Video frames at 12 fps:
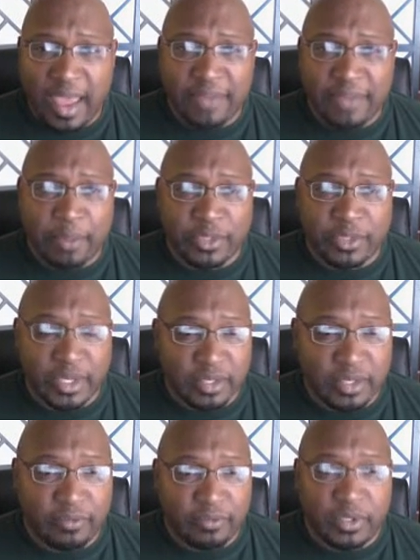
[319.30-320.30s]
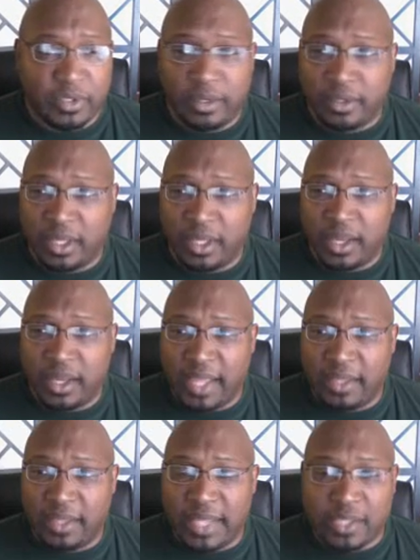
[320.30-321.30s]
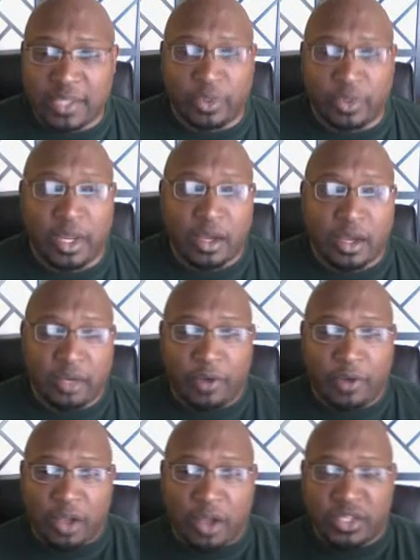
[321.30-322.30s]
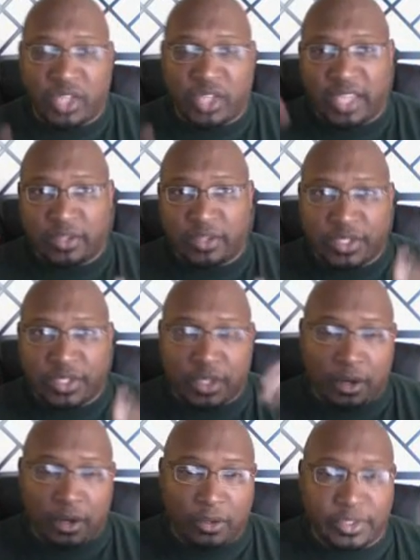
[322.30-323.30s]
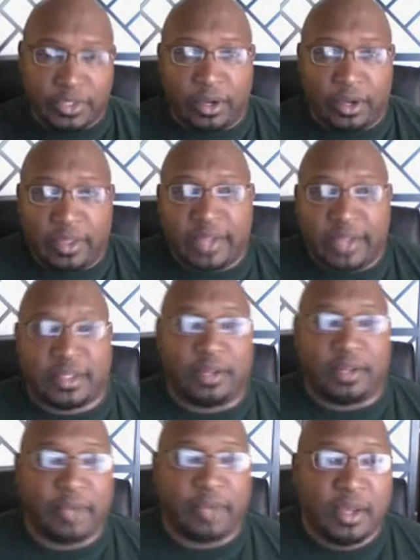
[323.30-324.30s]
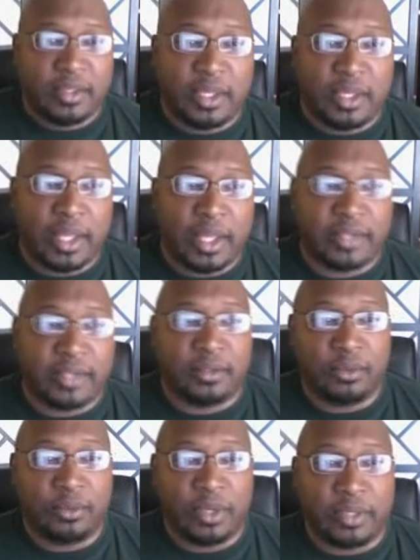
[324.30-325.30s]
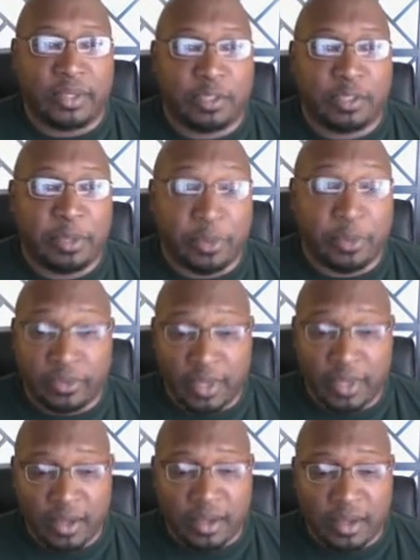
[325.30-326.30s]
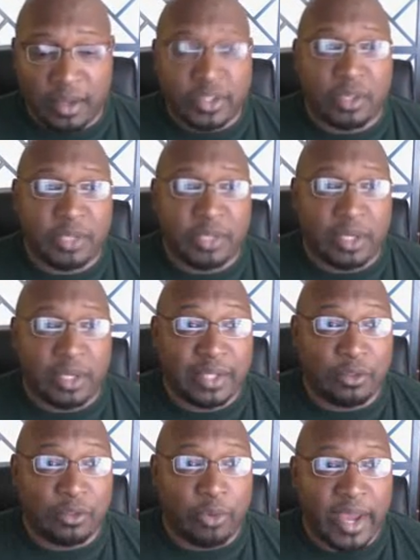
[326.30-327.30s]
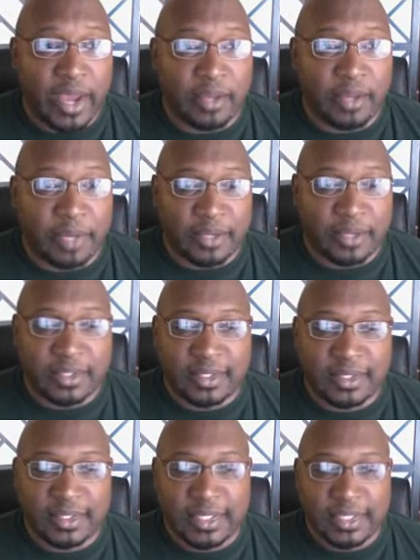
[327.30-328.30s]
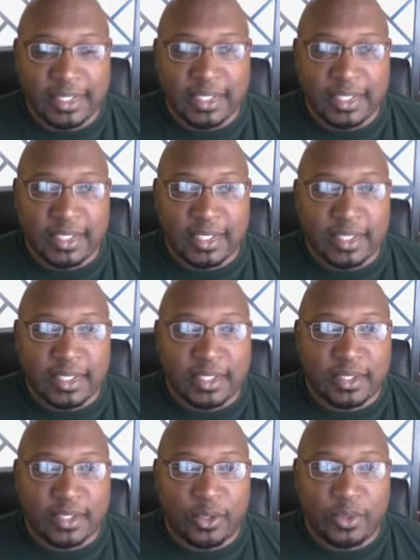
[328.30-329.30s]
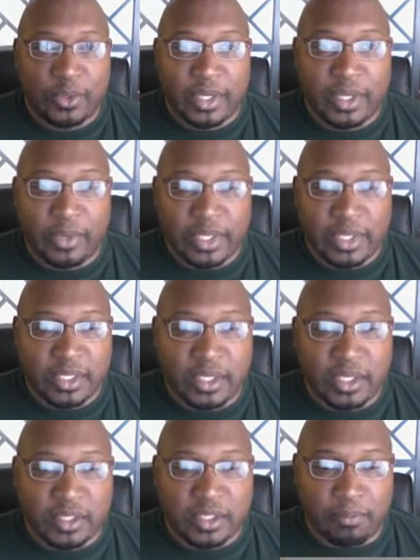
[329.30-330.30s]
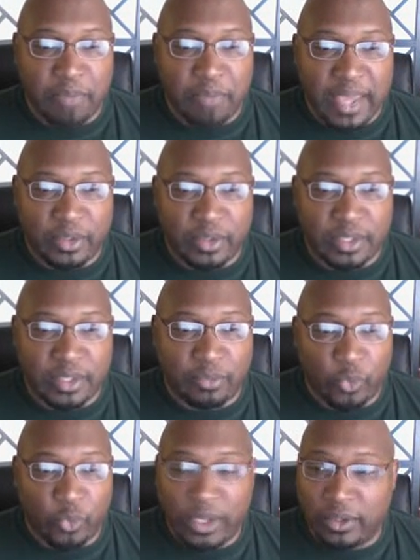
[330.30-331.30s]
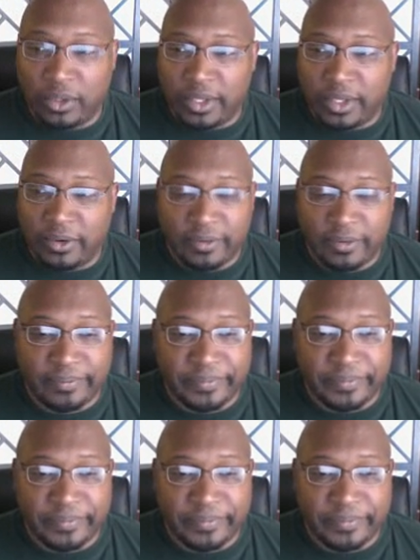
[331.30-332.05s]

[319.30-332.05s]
have that percentage of DNA, and that's what could have caused a change of the skulls and all that stuff. They like to uh, these people on this type of channel like to brag about. So anyway, let's get in some mail and something real here.